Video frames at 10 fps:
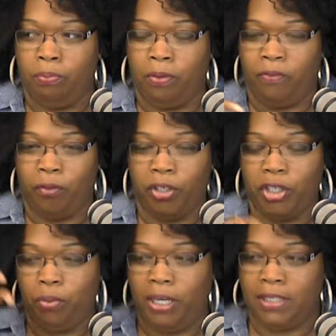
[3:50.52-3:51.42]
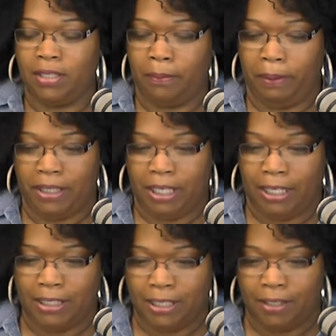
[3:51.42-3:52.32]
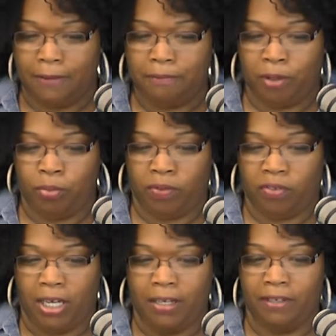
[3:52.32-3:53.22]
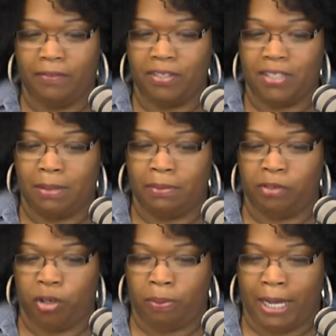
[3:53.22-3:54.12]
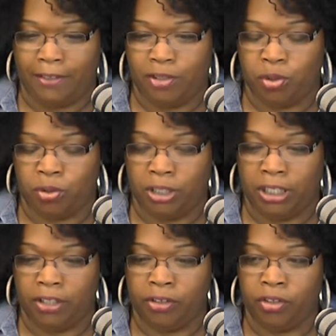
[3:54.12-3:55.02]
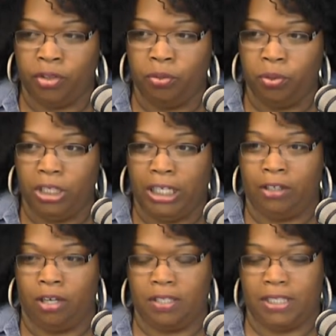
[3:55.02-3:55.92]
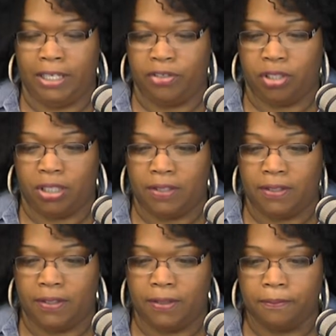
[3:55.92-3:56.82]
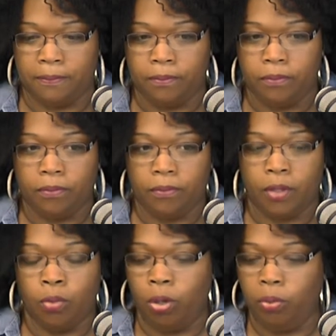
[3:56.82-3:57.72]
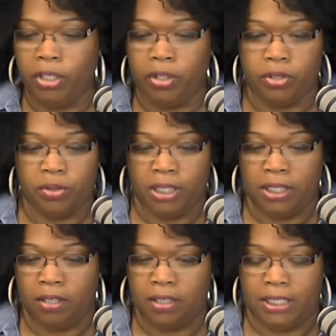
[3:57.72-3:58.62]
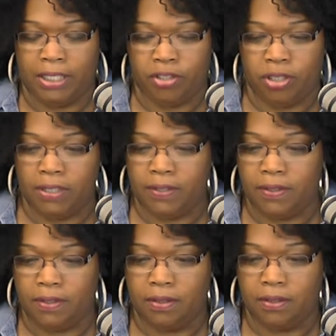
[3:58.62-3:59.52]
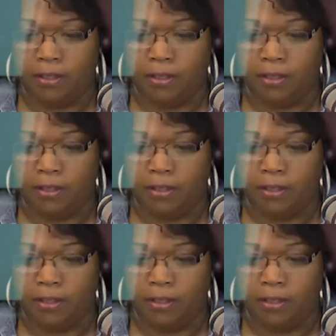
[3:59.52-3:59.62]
before you ended up in Kenya, and we've kind of given some of your backstory, you were in Los Angeles. What were you doing in Los Angeles?